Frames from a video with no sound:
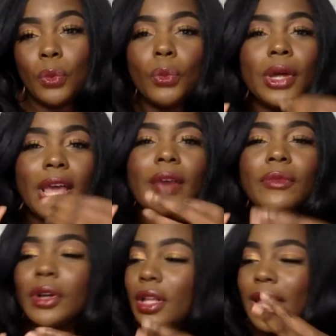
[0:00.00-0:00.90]

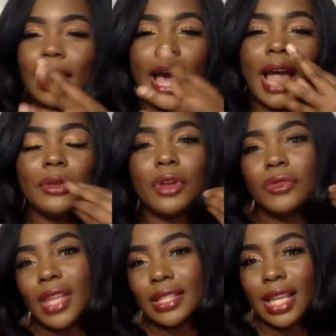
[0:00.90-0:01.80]
whatever, like, I don't
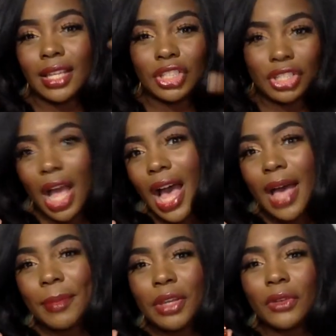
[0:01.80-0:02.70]
know if that's like a
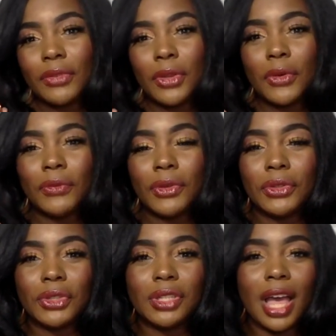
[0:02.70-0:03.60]
job interview,
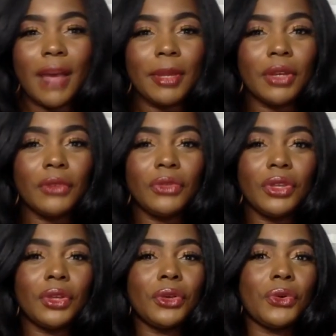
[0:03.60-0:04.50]
future job
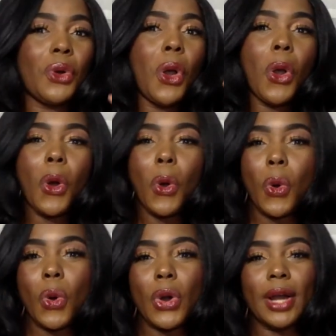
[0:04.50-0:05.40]
interview,
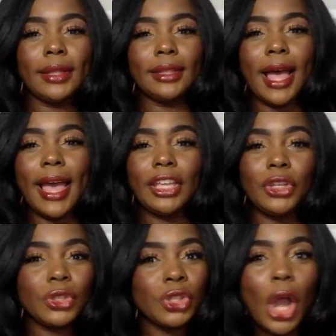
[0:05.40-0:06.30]
or
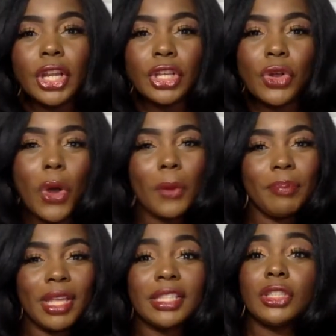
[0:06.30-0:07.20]
like you're starting your
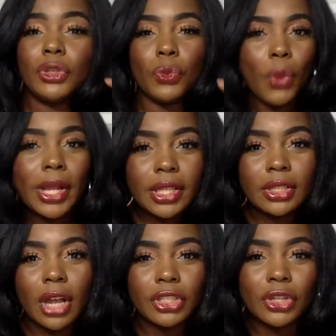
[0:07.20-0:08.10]
own business, you want to
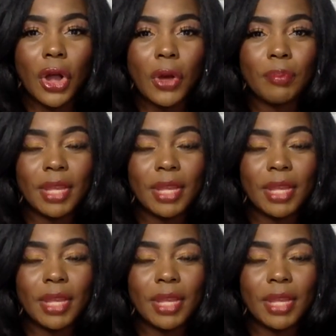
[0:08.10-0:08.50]
start your own